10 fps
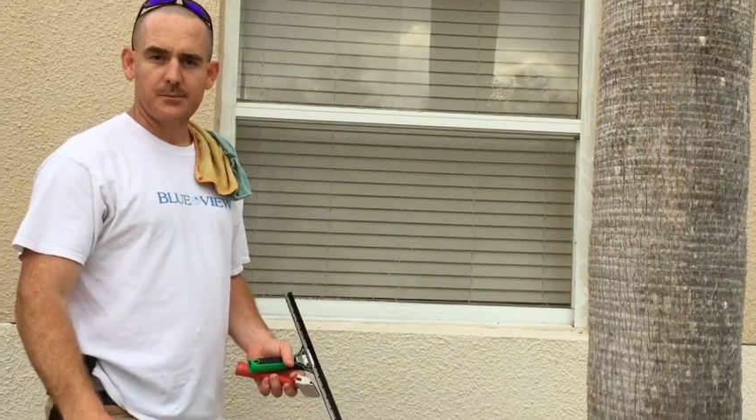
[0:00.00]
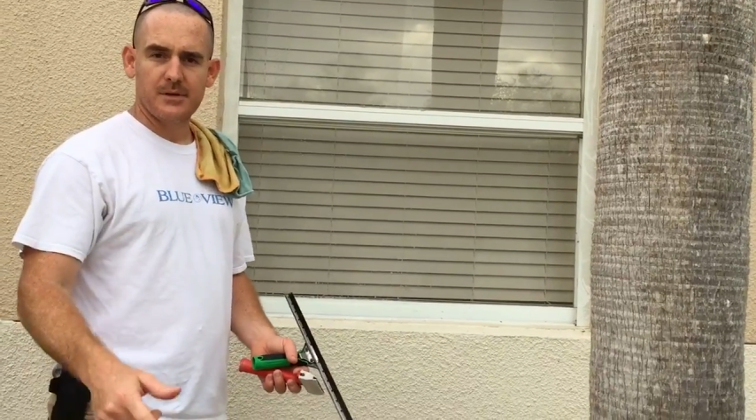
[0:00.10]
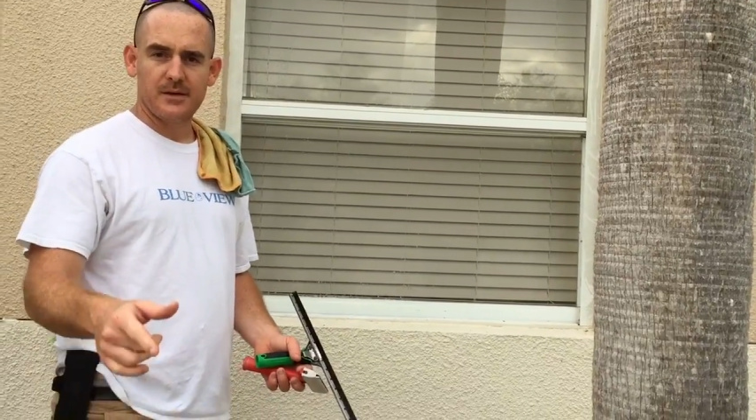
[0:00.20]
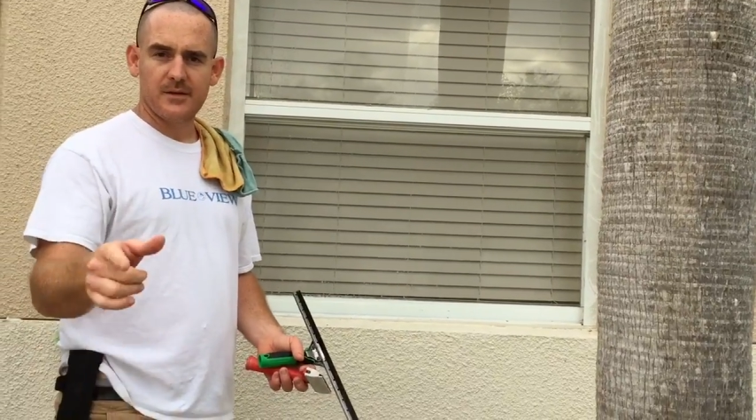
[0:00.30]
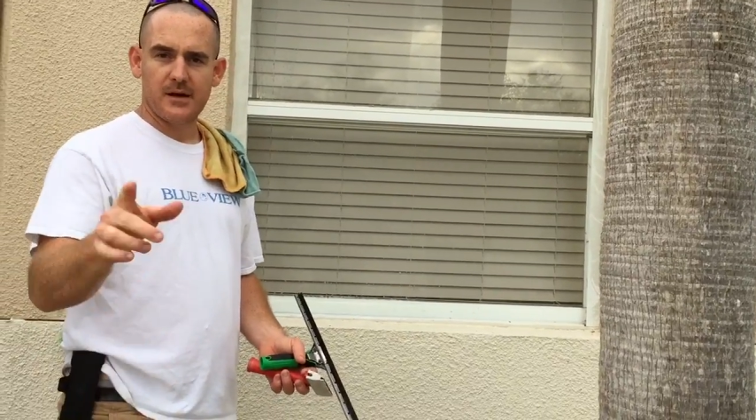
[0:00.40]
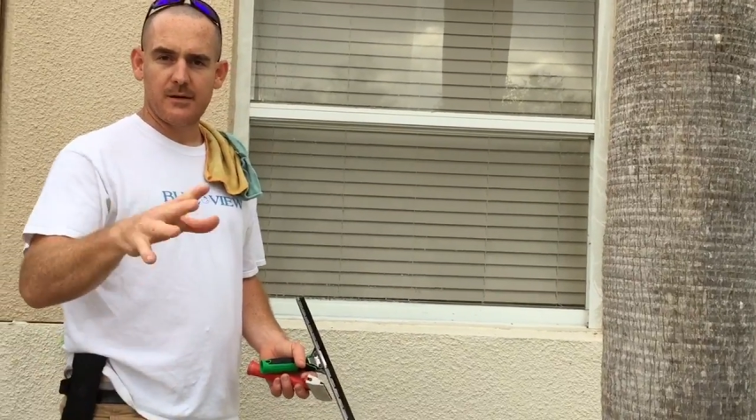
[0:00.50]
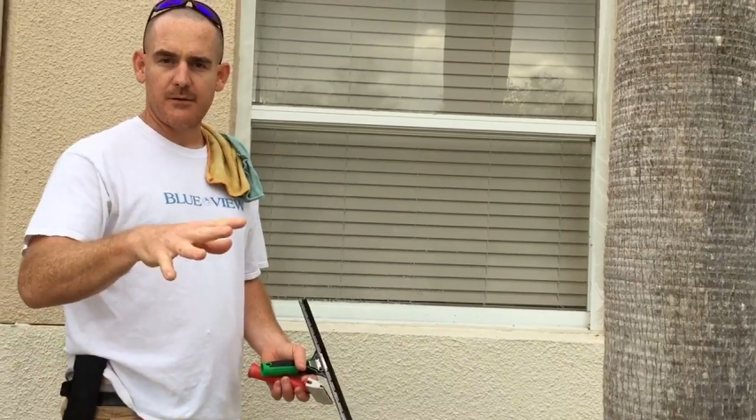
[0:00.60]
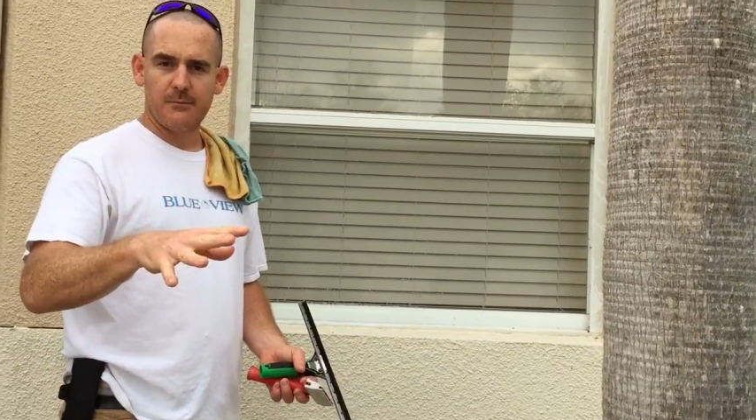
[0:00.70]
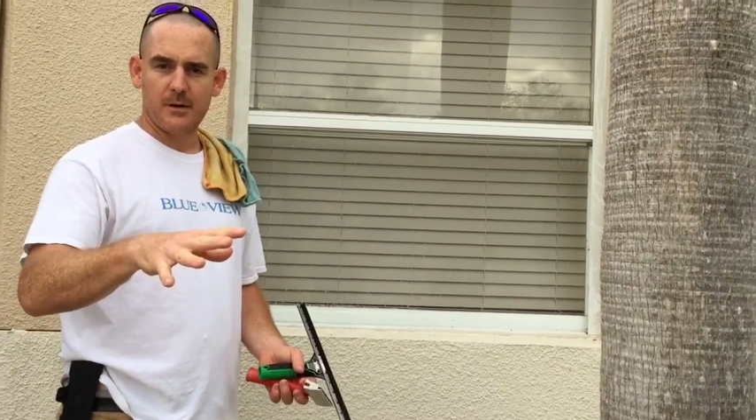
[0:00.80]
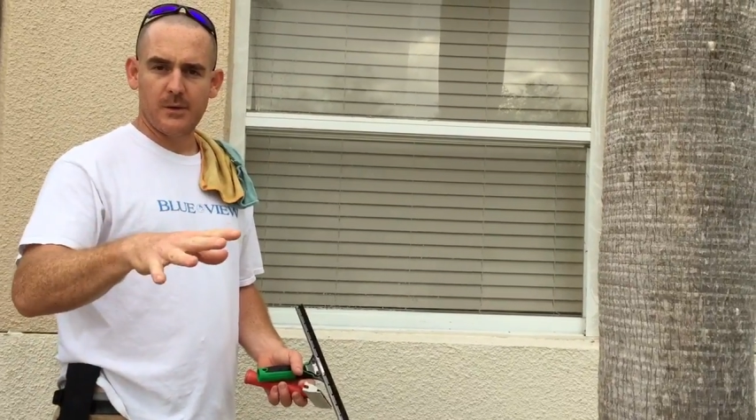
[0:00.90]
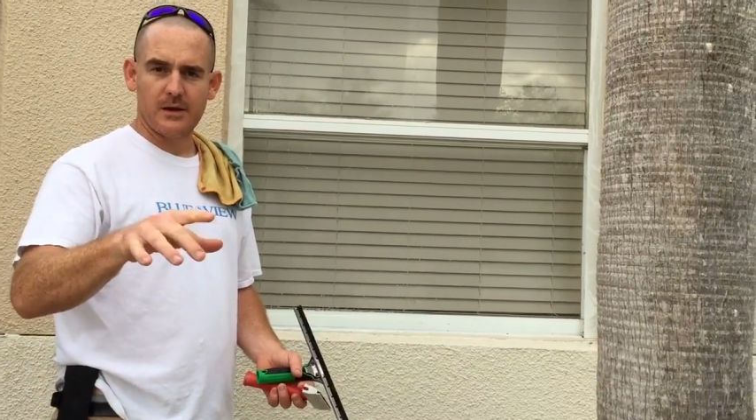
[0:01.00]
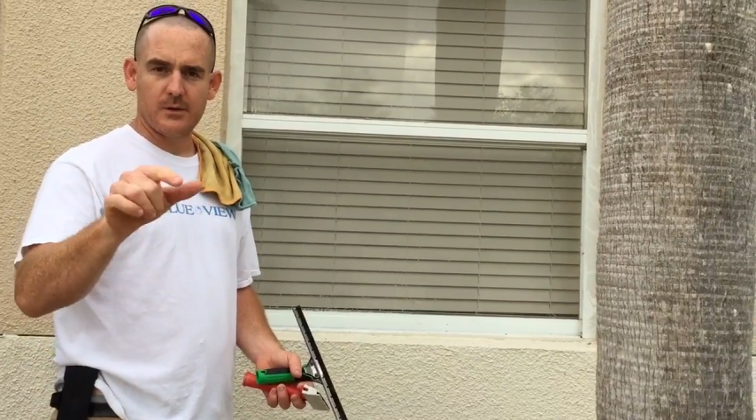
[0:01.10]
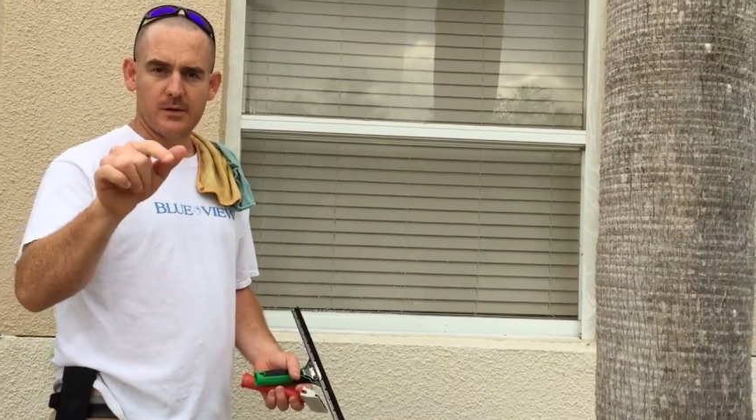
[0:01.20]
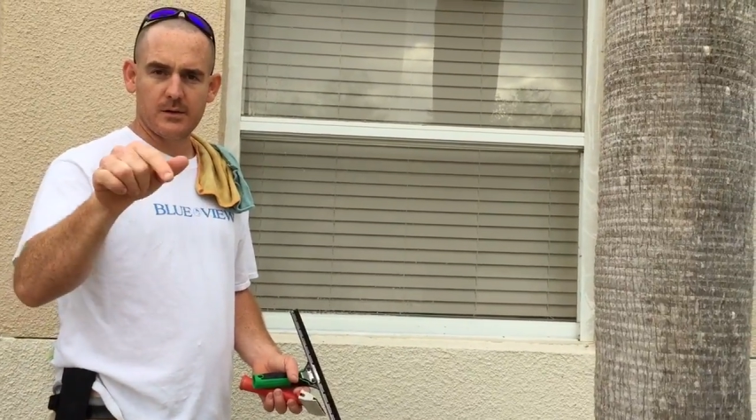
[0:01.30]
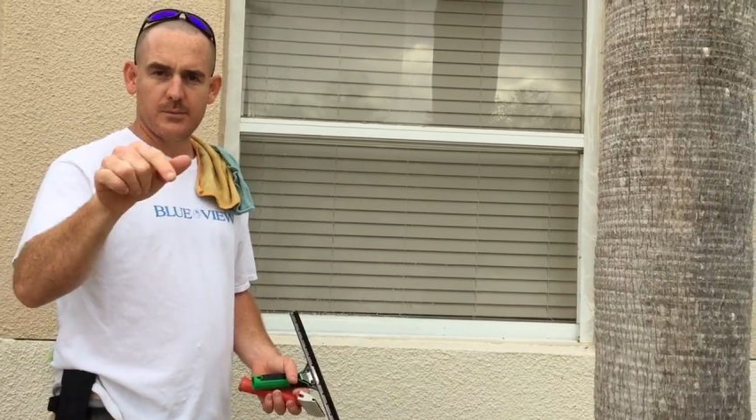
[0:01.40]
Please, uh, if you have a better way to
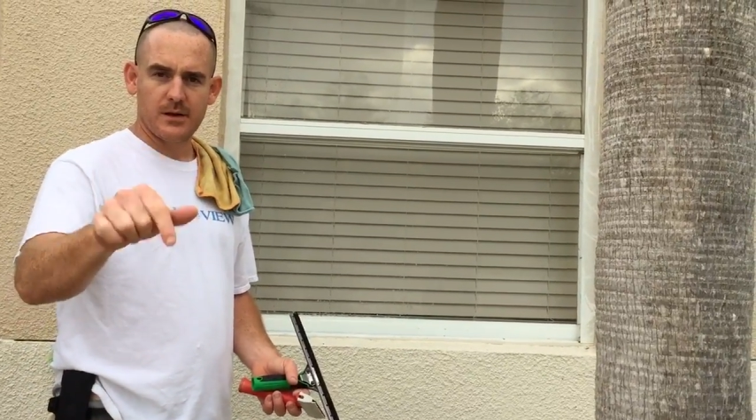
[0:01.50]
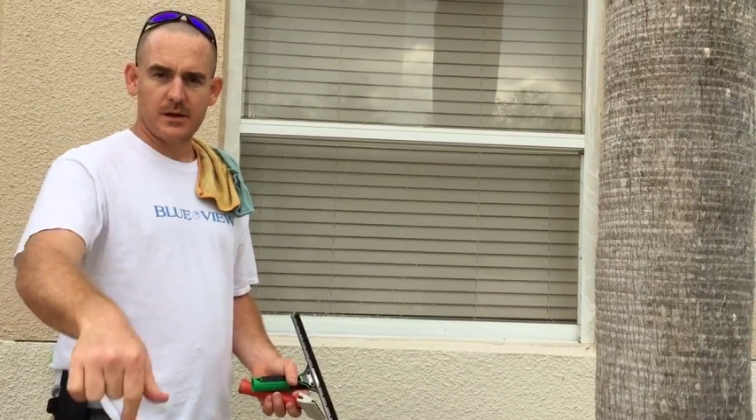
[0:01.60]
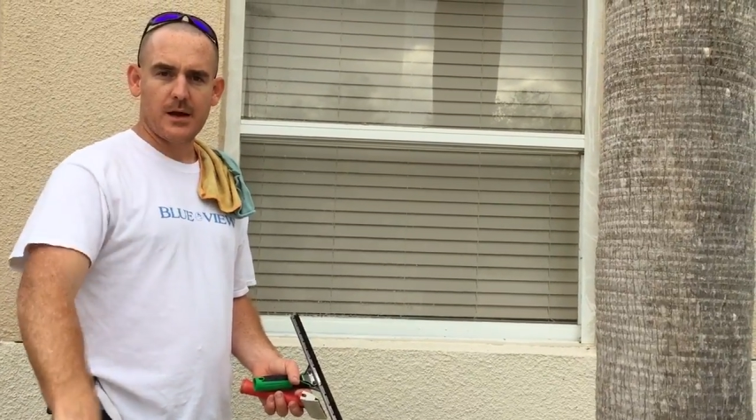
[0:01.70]
do it, put it in the